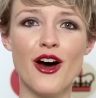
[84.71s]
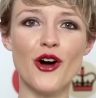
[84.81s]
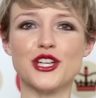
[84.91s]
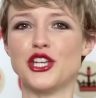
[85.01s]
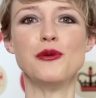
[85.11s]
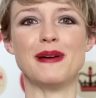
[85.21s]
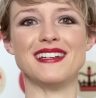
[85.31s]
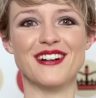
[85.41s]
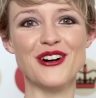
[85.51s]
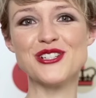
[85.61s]
on
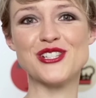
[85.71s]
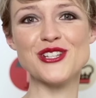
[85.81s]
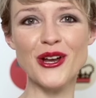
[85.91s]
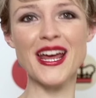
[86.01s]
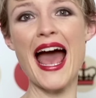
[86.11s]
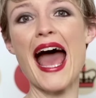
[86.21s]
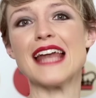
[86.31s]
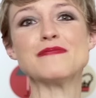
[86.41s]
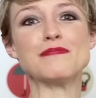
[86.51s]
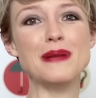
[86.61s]
Cupid, on Donner
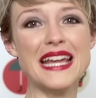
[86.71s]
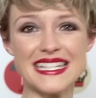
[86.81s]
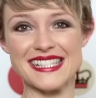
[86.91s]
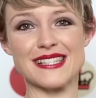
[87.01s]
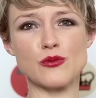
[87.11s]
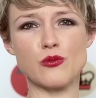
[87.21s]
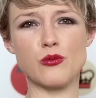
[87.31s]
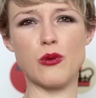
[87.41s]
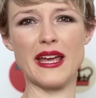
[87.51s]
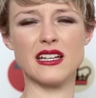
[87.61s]
and Blitz.
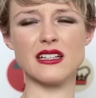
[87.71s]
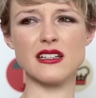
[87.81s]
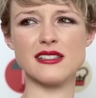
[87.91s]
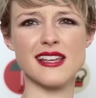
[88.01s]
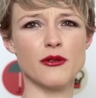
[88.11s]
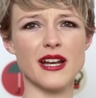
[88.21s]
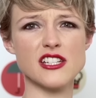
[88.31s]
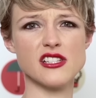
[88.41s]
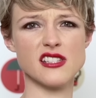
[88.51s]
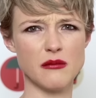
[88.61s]
Wait, has anyone
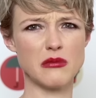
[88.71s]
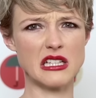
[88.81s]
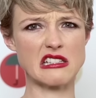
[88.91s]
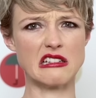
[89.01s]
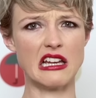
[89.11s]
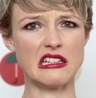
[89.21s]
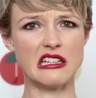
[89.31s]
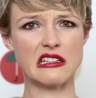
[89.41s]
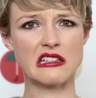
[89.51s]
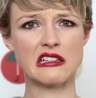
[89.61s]
actually seen Blitzen
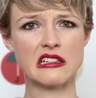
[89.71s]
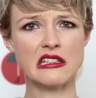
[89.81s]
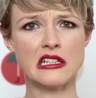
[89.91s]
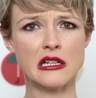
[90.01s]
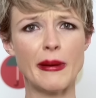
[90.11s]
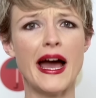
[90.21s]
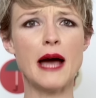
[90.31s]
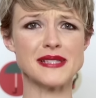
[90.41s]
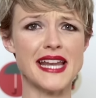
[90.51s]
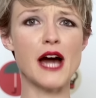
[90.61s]
lately?
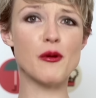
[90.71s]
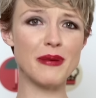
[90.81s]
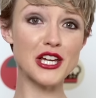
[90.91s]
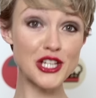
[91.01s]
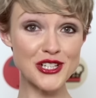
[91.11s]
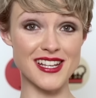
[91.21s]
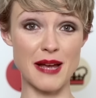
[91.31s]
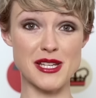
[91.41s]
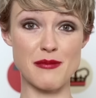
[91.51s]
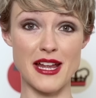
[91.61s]
Perhaps now would be a good time
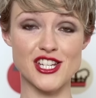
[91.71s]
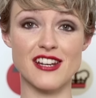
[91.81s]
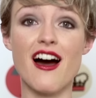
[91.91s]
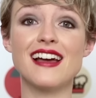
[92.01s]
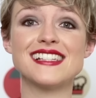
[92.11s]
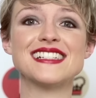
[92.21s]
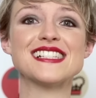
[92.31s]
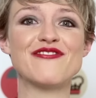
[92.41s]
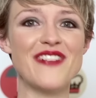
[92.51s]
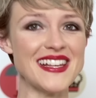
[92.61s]
to mention Iceland's
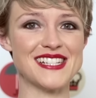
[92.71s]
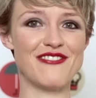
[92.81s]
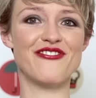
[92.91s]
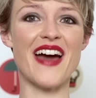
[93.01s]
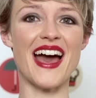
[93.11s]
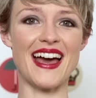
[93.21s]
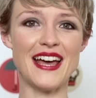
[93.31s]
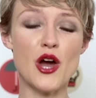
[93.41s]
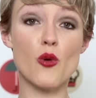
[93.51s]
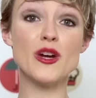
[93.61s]
festive fare,
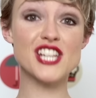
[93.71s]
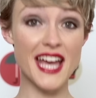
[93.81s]
which